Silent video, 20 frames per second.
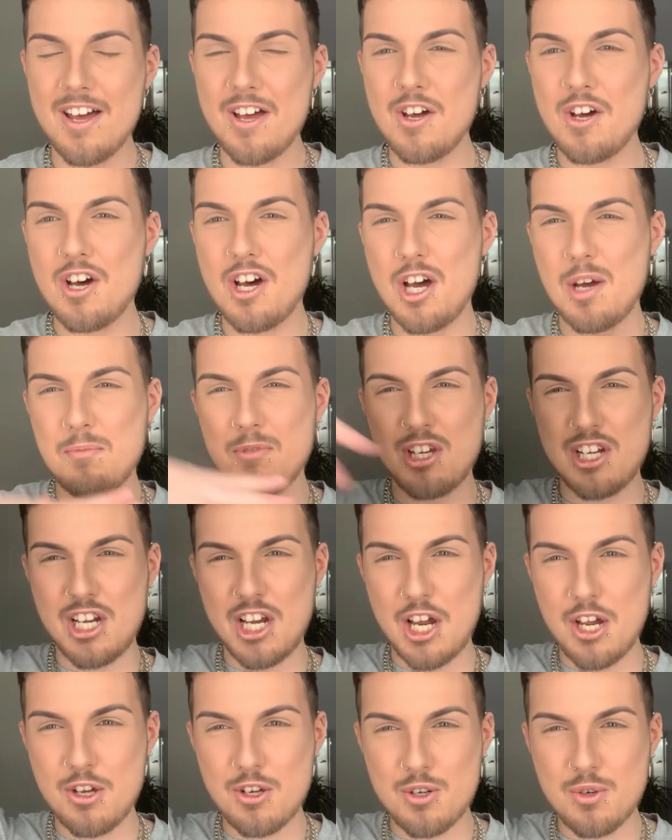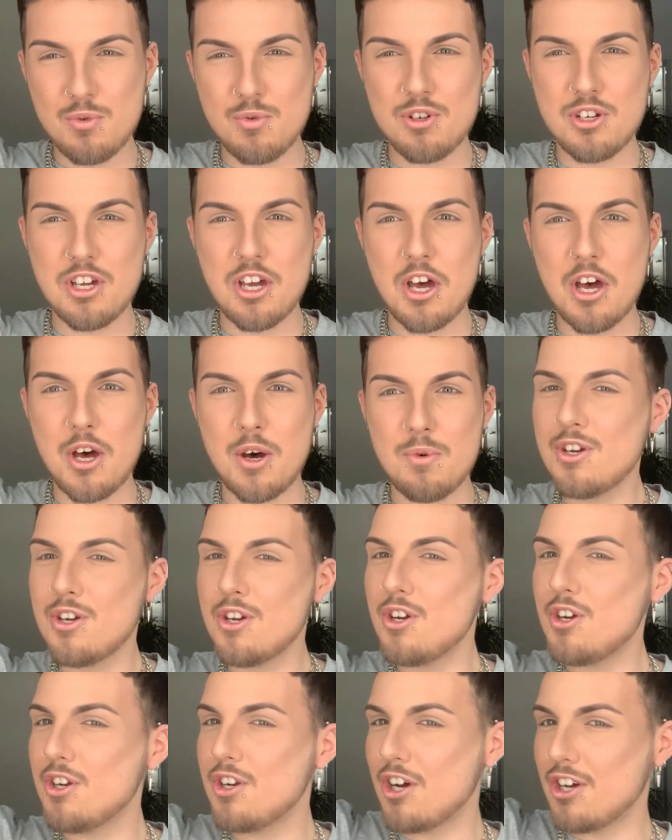I'm your local girl
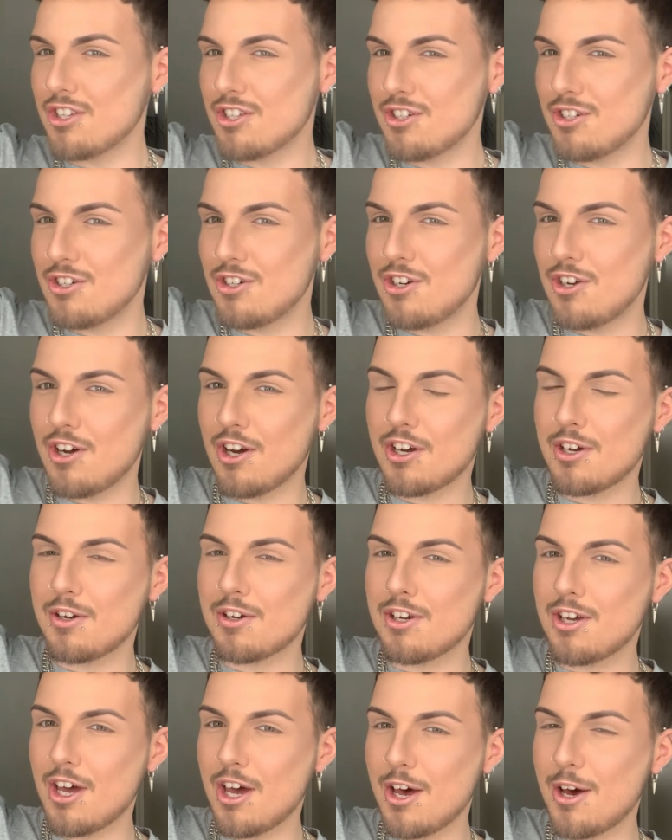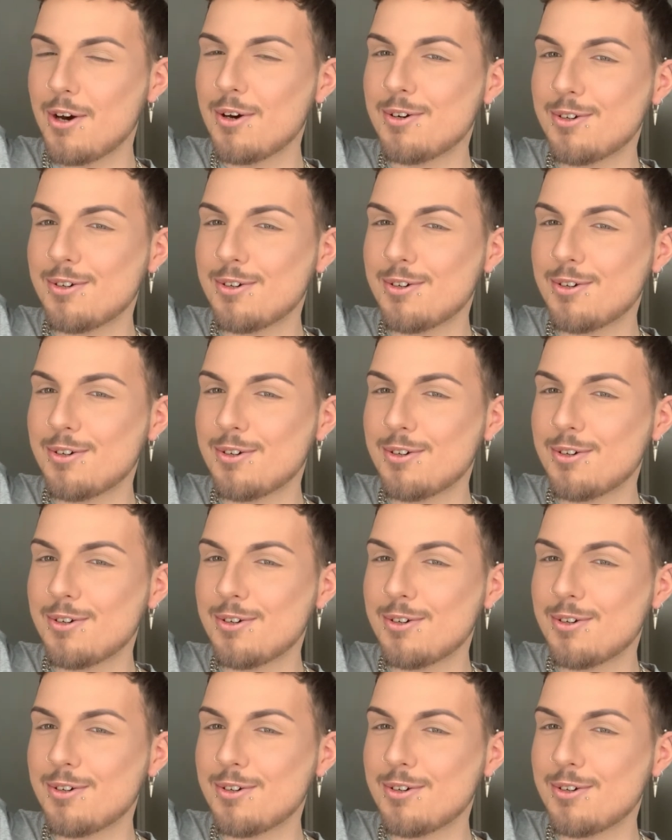who likes to look like a girl